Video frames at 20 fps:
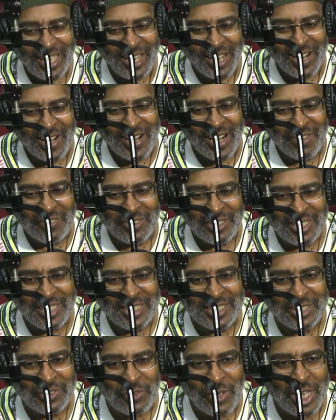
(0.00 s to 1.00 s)
All right. Well,
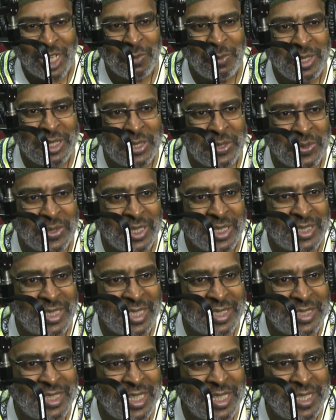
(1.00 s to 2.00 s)
listen. Why don't we do this?
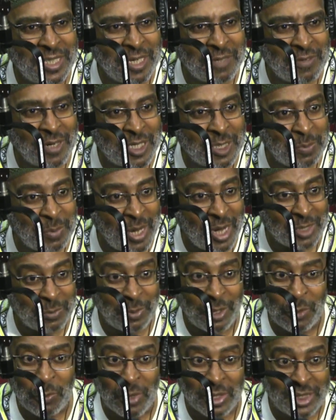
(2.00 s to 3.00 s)
Let's take care of our sponsors.
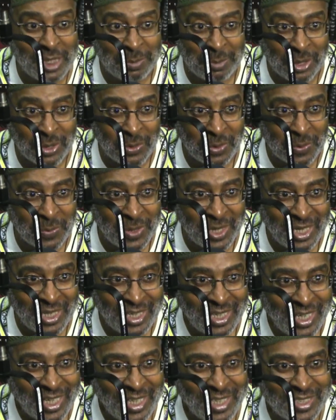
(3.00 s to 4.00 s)
We don't want them to go away.
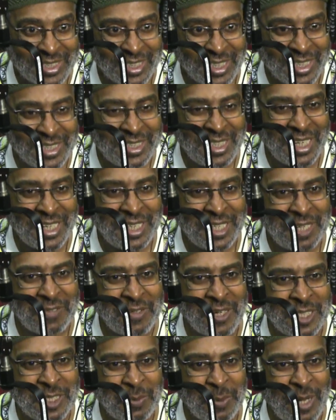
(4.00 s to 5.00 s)
So let's take care of
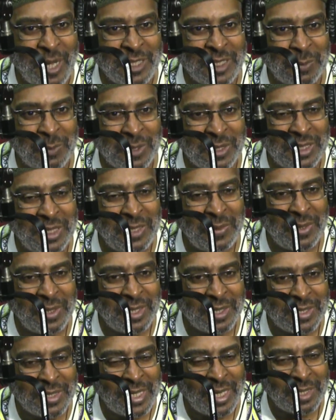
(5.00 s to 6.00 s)
our sponsors. We'll see you on the
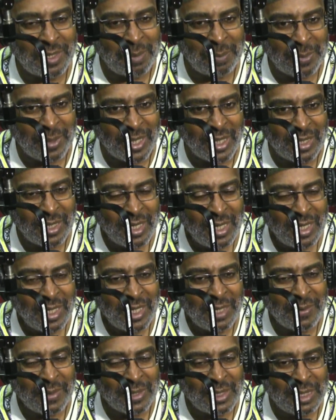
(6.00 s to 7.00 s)
other side of the break
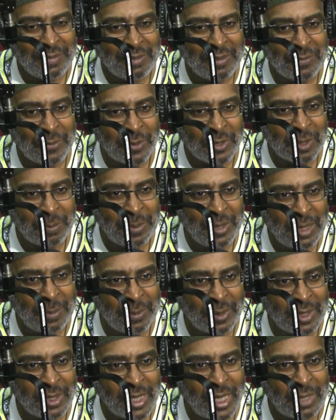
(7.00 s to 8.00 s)
here at Living for the
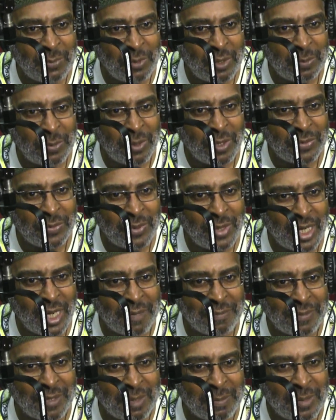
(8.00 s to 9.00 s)
People at ninety-one point three
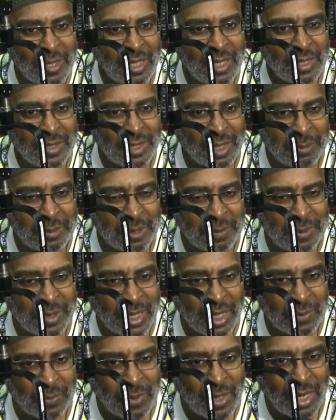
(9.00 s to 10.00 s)
FM
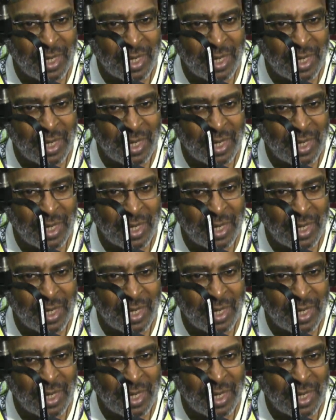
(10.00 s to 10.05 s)
WBNY.